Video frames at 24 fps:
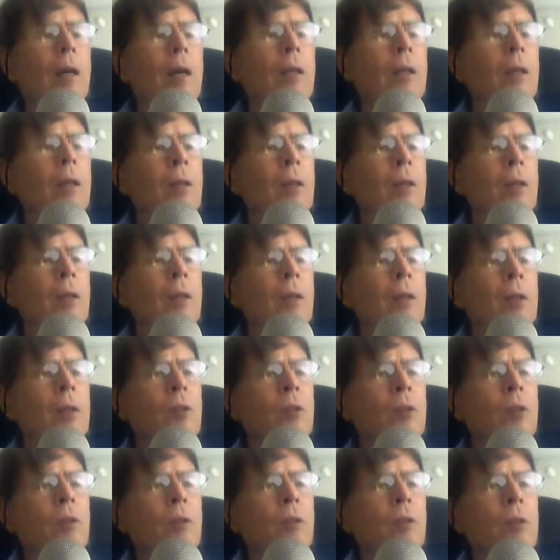You know, it's
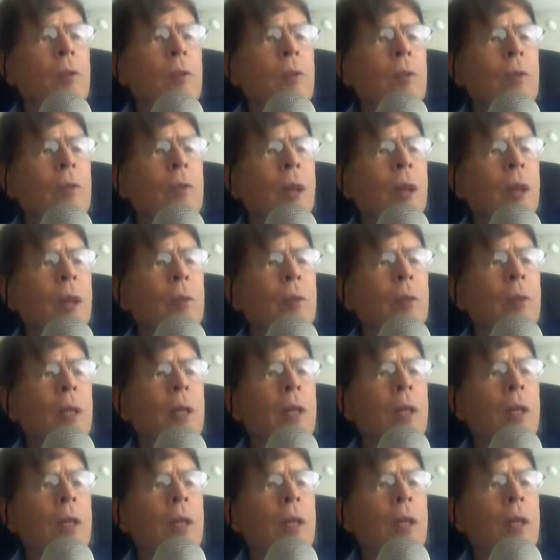sort of a
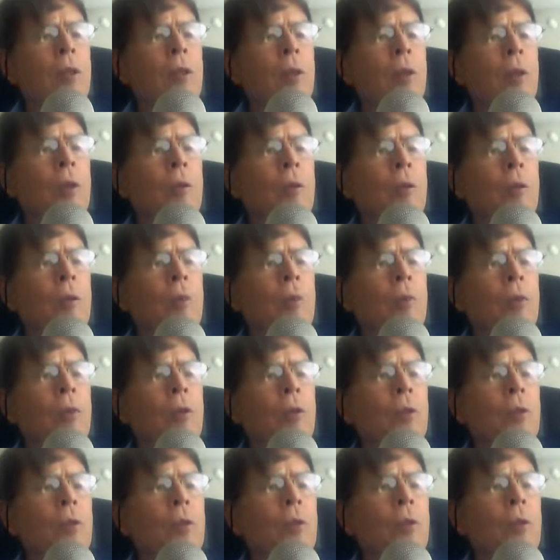combination of the
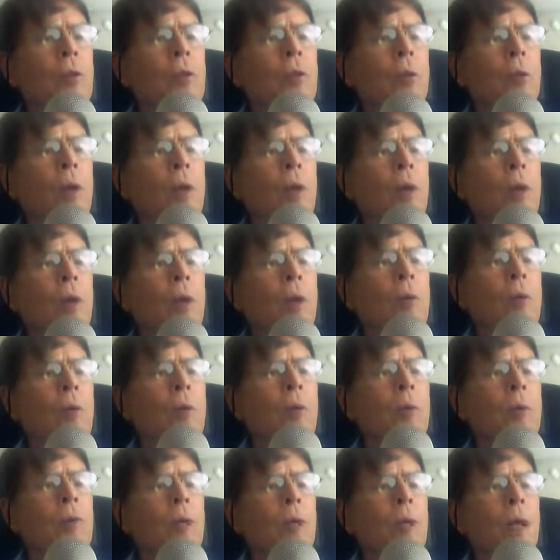two, I would
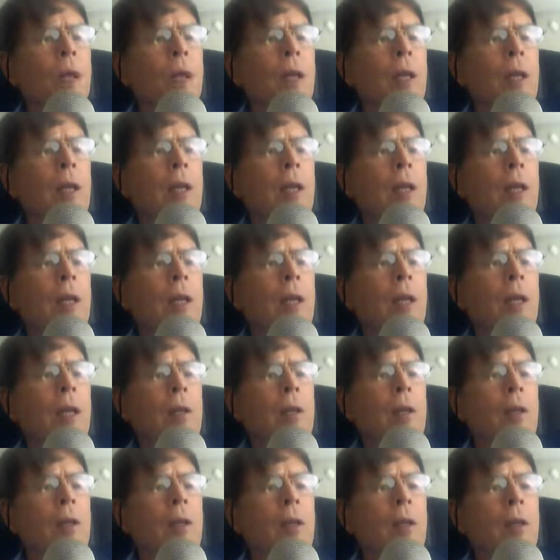say.
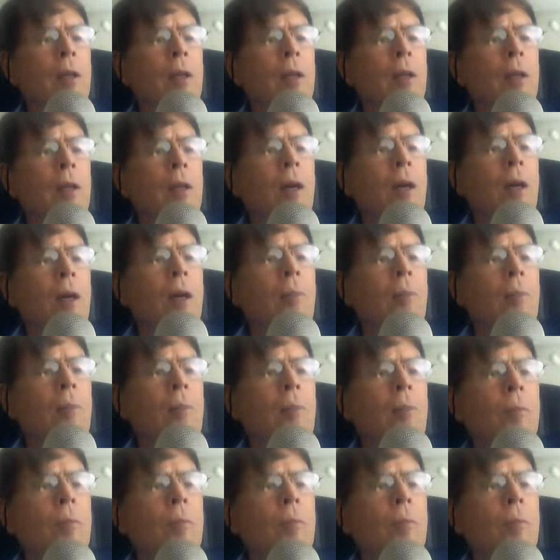Um,